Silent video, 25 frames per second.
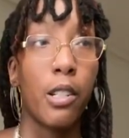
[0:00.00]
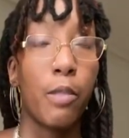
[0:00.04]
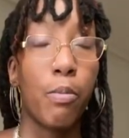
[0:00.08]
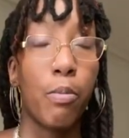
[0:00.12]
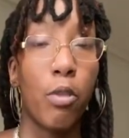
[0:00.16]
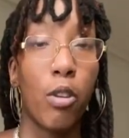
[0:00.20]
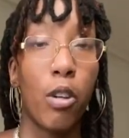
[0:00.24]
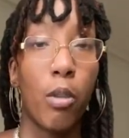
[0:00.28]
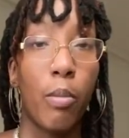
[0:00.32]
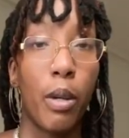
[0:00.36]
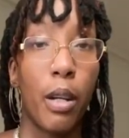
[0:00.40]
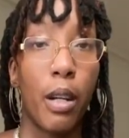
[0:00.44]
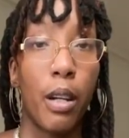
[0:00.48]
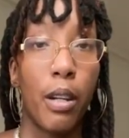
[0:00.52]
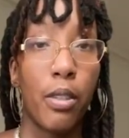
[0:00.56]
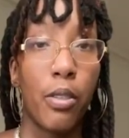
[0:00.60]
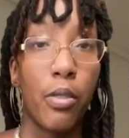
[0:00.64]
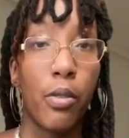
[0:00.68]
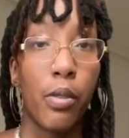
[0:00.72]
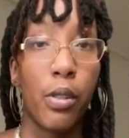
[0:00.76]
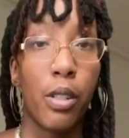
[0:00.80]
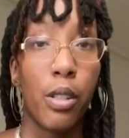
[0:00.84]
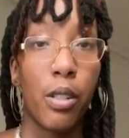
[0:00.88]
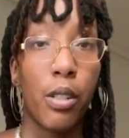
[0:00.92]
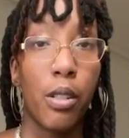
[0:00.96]
Spoke about
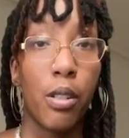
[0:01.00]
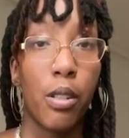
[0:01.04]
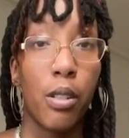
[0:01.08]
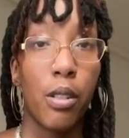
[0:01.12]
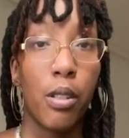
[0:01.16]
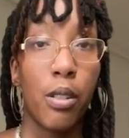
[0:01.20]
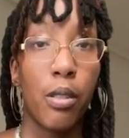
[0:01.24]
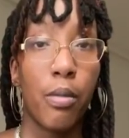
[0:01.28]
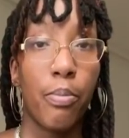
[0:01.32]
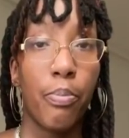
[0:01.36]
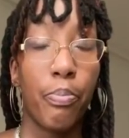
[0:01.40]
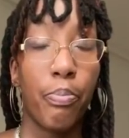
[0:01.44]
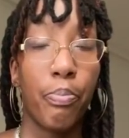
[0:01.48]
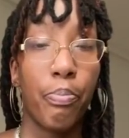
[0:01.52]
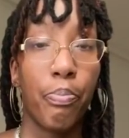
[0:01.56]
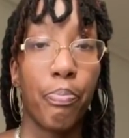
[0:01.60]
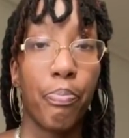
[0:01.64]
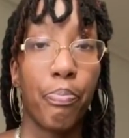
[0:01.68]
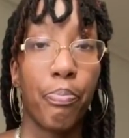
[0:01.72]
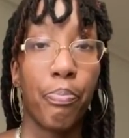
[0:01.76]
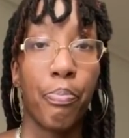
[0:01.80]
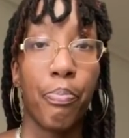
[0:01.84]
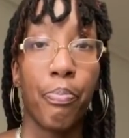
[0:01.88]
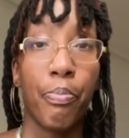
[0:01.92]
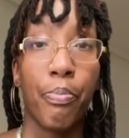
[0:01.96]
hydration.
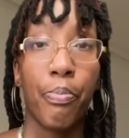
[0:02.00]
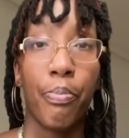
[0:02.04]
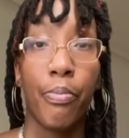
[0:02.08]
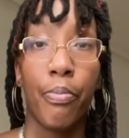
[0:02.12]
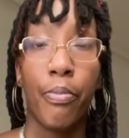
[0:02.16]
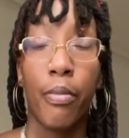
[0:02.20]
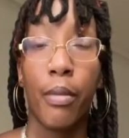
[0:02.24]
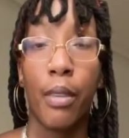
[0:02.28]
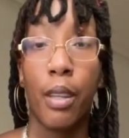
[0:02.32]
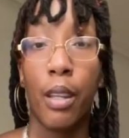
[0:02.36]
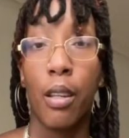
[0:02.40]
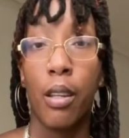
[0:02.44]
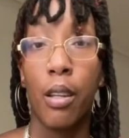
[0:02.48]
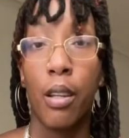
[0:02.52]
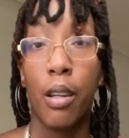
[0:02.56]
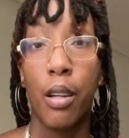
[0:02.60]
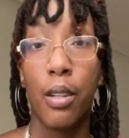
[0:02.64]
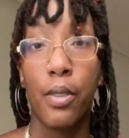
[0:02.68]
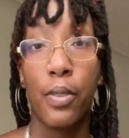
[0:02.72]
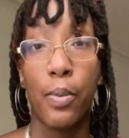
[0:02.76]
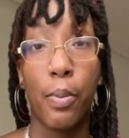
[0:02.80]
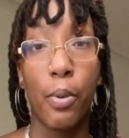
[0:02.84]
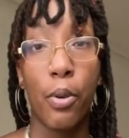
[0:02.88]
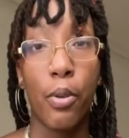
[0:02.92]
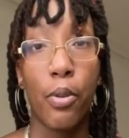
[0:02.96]

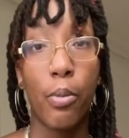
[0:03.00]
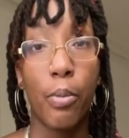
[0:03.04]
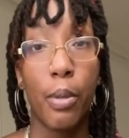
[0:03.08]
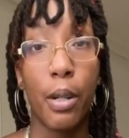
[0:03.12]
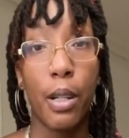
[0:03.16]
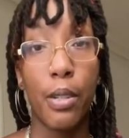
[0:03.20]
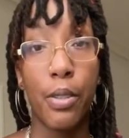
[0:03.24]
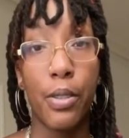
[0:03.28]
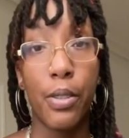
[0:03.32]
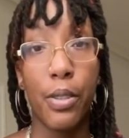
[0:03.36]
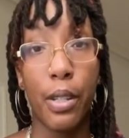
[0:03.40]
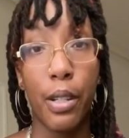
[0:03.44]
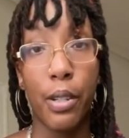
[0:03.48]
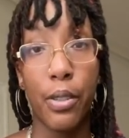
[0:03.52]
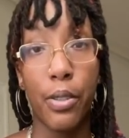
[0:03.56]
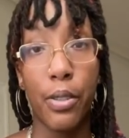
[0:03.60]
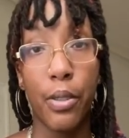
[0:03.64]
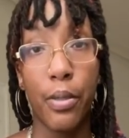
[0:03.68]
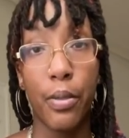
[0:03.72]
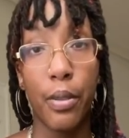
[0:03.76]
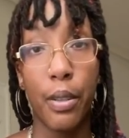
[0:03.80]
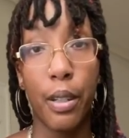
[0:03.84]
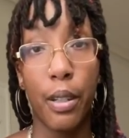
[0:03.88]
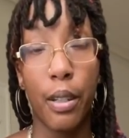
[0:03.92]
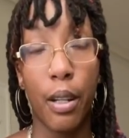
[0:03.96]
Spoke about
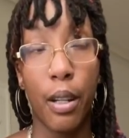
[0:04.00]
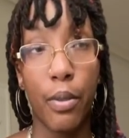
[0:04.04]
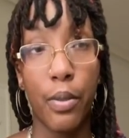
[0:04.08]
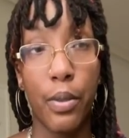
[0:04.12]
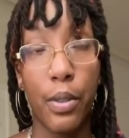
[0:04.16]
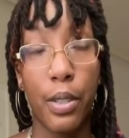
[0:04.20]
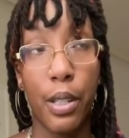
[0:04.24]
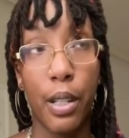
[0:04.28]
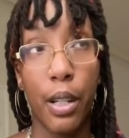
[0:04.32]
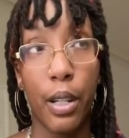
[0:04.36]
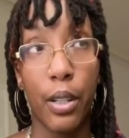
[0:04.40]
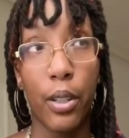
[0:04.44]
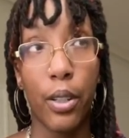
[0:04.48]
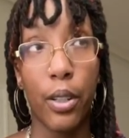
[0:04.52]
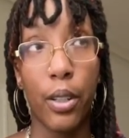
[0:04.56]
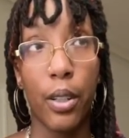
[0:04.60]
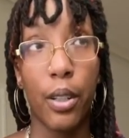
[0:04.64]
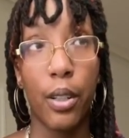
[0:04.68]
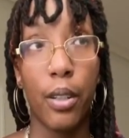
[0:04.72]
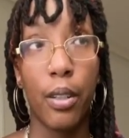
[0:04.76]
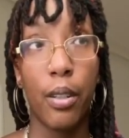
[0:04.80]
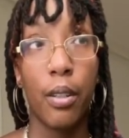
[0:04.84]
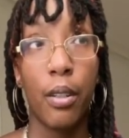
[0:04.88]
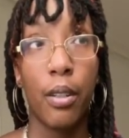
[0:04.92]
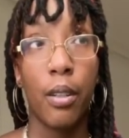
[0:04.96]
sunscreen, how it's not
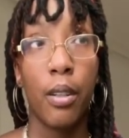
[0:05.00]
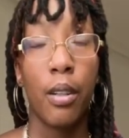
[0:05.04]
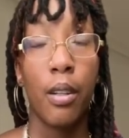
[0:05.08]
good.